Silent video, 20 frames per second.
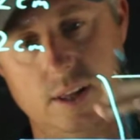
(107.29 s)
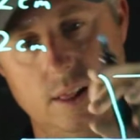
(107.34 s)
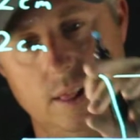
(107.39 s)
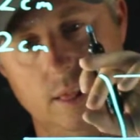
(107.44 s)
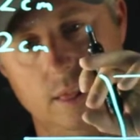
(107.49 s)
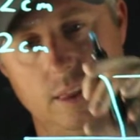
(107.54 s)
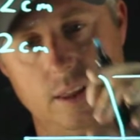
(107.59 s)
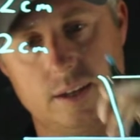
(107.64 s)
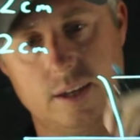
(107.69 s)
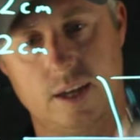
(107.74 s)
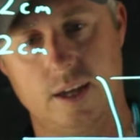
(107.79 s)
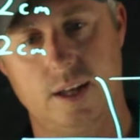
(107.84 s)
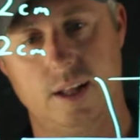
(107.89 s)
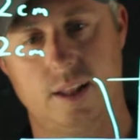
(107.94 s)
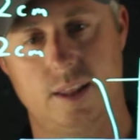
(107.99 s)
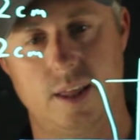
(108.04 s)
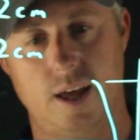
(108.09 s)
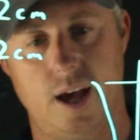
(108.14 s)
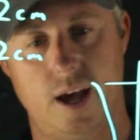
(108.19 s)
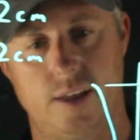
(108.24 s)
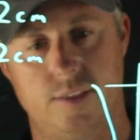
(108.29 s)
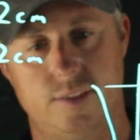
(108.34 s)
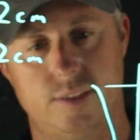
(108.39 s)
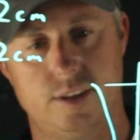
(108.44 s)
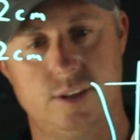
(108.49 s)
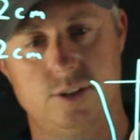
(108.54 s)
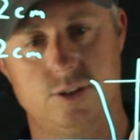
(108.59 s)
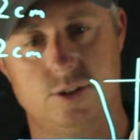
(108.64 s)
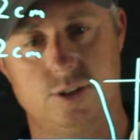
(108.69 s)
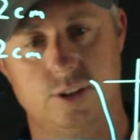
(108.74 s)
Looking at that,
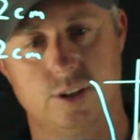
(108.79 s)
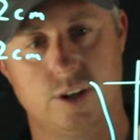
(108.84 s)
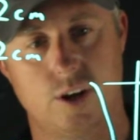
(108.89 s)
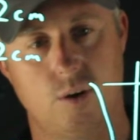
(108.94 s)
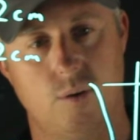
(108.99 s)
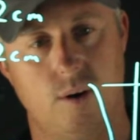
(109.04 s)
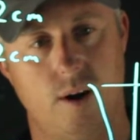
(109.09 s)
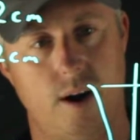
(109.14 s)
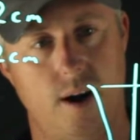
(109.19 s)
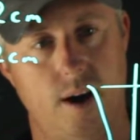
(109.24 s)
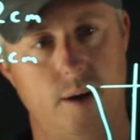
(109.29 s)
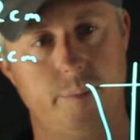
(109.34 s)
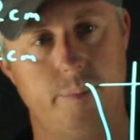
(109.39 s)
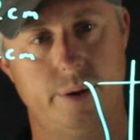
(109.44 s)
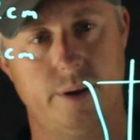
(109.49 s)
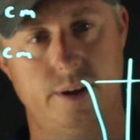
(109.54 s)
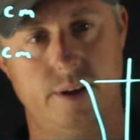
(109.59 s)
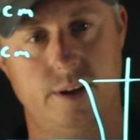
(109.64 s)
this should go up.